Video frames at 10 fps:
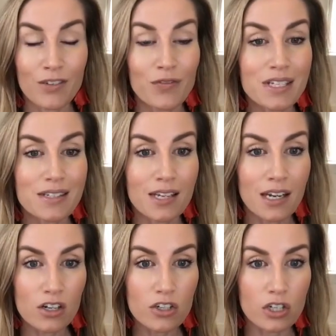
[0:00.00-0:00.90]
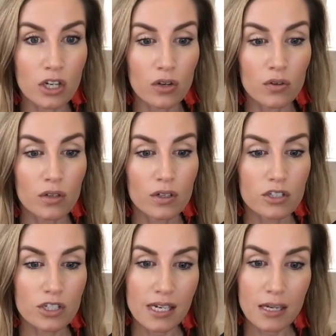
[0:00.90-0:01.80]
if it scares you,
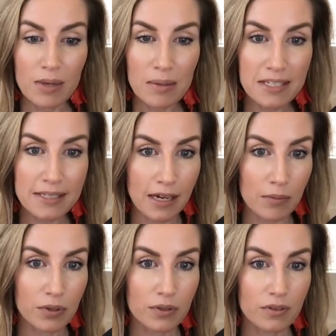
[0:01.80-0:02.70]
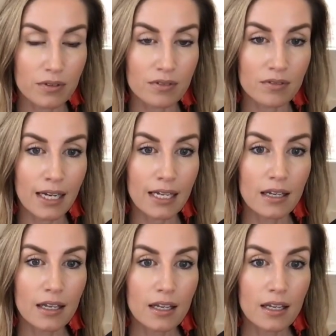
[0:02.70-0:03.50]
just take a baby step, right?